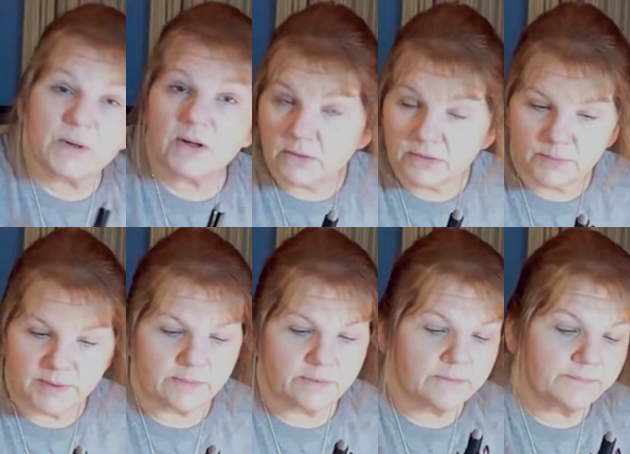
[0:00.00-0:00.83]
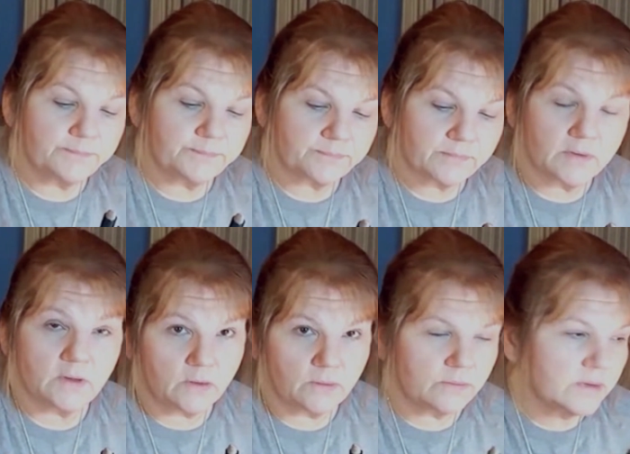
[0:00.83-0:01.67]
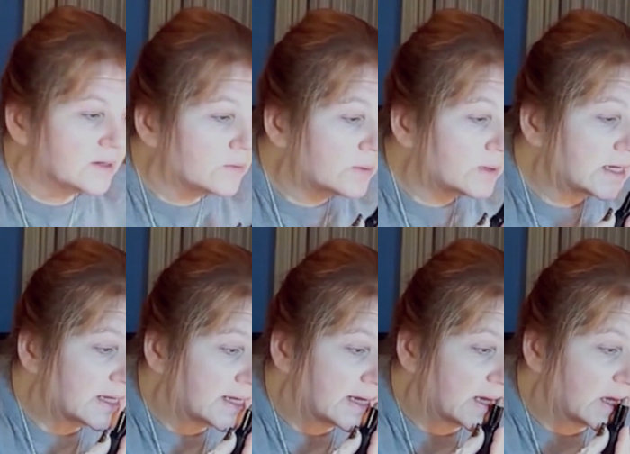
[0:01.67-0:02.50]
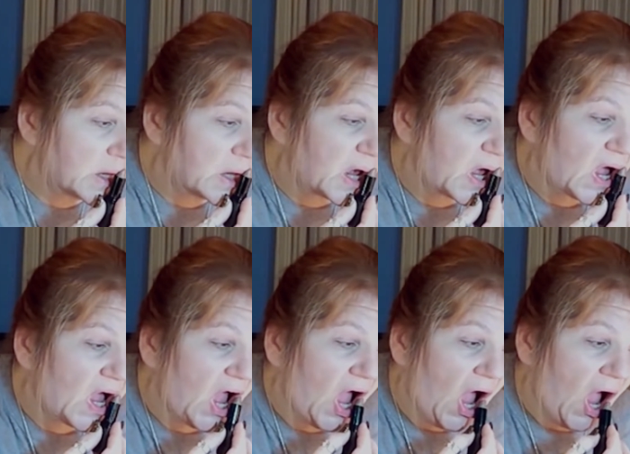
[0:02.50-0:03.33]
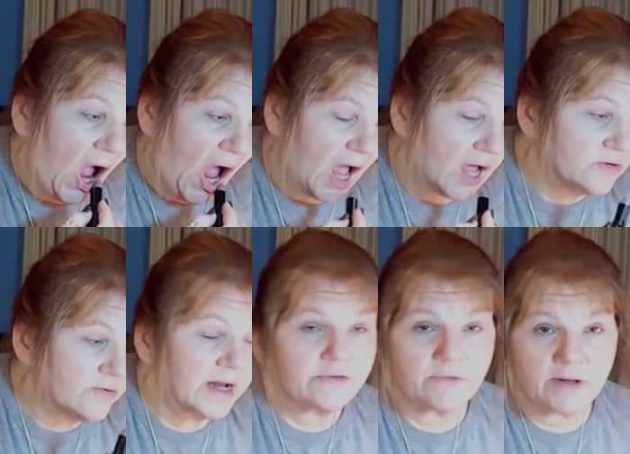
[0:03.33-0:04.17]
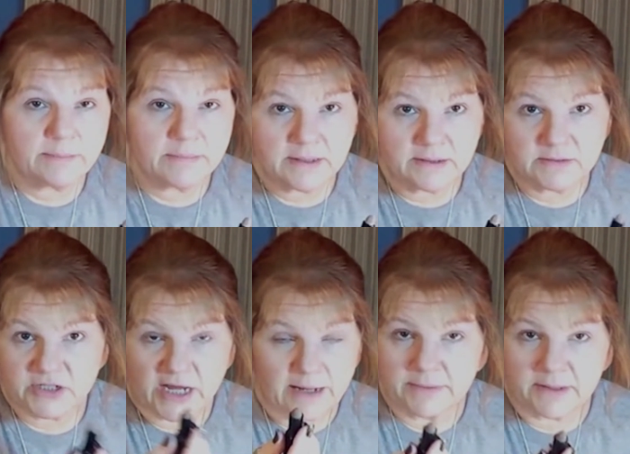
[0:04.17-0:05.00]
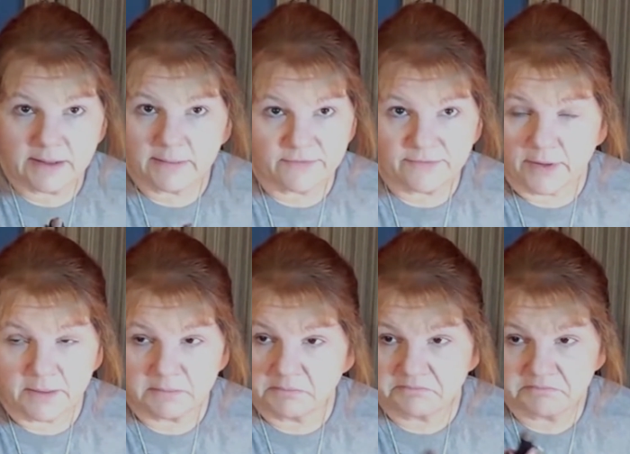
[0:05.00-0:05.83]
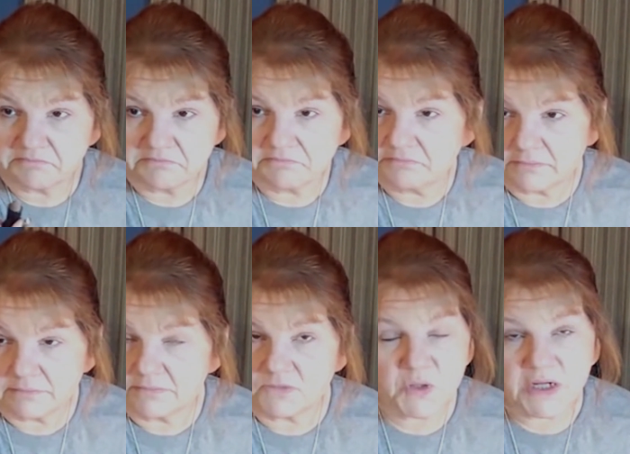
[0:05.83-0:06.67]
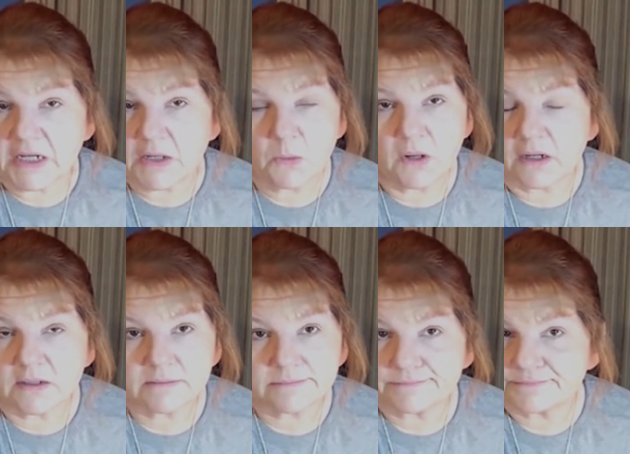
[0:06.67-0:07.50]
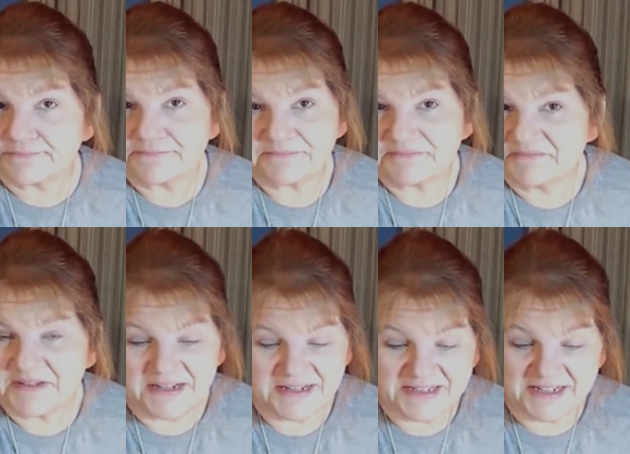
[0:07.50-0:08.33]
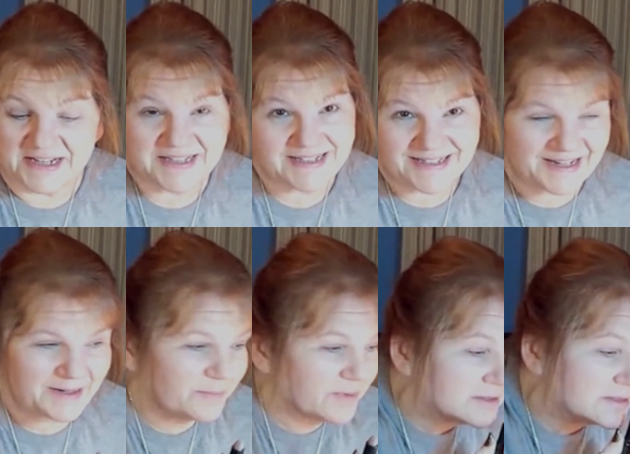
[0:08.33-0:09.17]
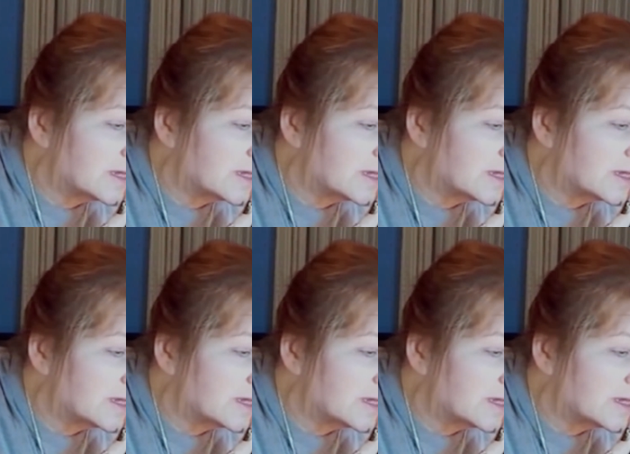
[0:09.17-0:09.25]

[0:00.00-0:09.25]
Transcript: we older people know that we can get a dry chapped lip from drinking water. It doesn't take much.